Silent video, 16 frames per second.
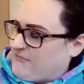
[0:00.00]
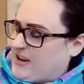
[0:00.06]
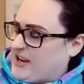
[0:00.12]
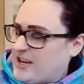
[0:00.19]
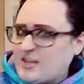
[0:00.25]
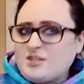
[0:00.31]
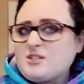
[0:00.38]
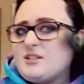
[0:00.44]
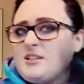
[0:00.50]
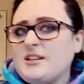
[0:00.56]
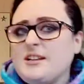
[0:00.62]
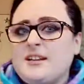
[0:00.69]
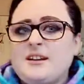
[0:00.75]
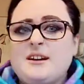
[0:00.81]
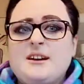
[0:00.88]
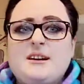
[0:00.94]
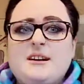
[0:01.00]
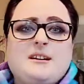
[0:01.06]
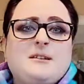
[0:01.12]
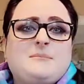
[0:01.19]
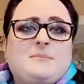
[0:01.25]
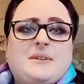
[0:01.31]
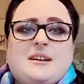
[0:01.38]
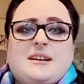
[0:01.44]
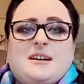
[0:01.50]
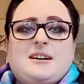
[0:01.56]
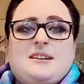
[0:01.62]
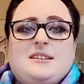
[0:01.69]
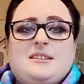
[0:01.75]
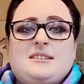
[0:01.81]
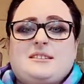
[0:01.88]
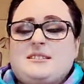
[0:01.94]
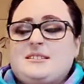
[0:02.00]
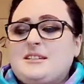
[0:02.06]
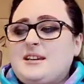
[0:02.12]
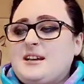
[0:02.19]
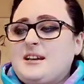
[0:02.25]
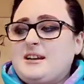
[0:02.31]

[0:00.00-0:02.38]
actually, because